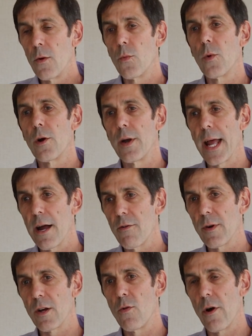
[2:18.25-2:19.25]
we're now
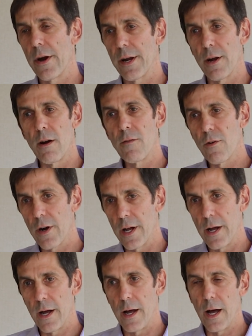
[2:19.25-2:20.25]
requiring over
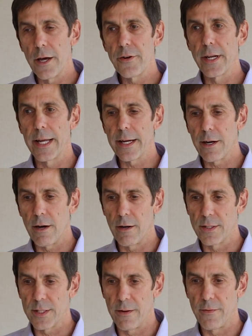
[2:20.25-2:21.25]
100
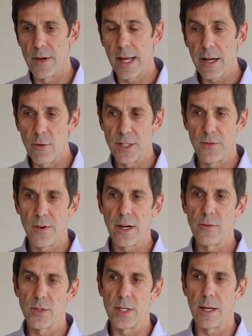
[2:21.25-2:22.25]
gigahertz of Nyquist
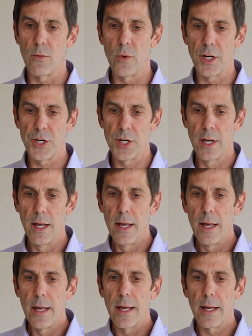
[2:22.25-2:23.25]
frequency, which
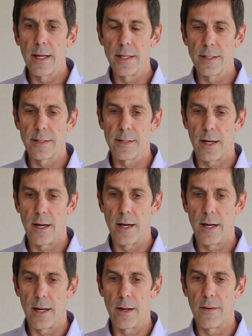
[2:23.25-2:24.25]
is
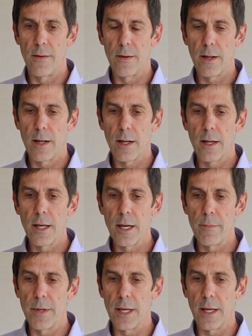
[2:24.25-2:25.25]
going to
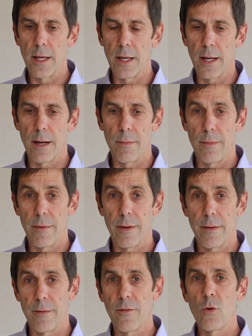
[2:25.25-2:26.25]
be
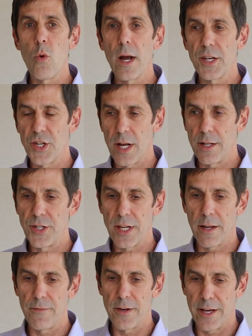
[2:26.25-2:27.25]
quite
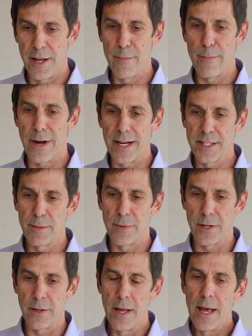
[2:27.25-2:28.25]
challenging, if not
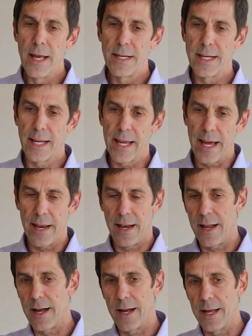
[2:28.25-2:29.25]
impossible, to get
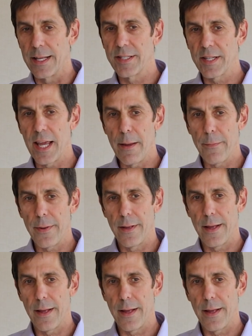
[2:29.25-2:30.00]
escape,